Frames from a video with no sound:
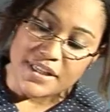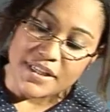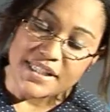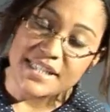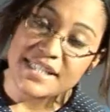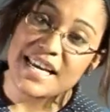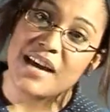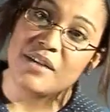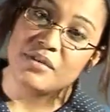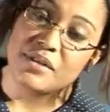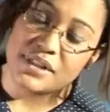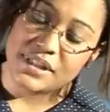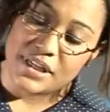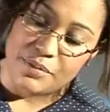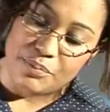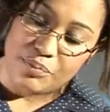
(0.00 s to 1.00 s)
This is how
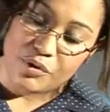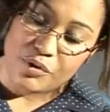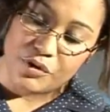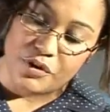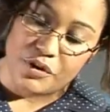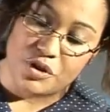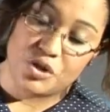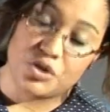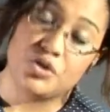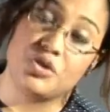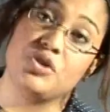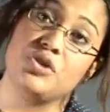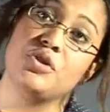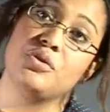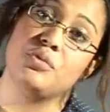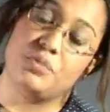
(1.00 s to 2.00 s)
the slip product
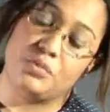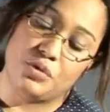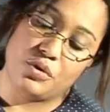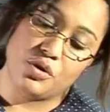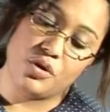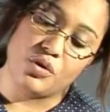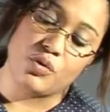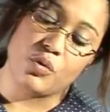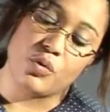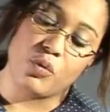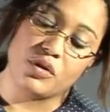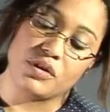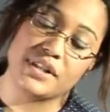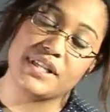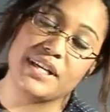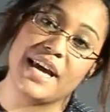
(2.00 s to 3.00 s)
should look
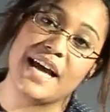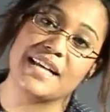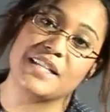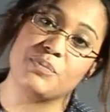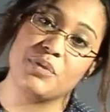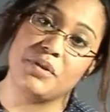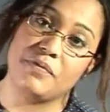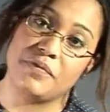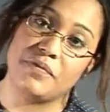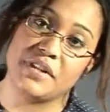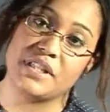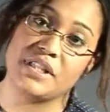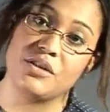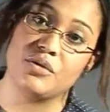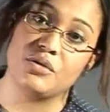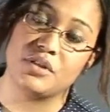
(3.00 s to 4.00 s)
once it has been
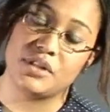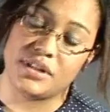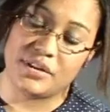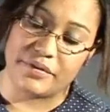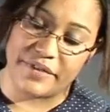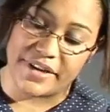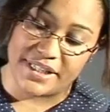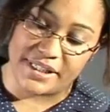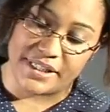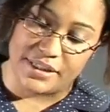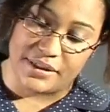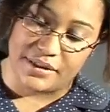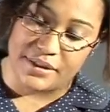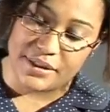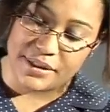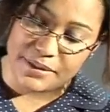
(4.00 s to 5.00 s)
fitted onto the
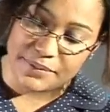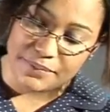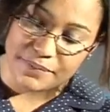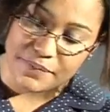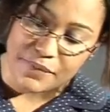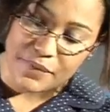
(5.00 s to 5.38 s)
resident.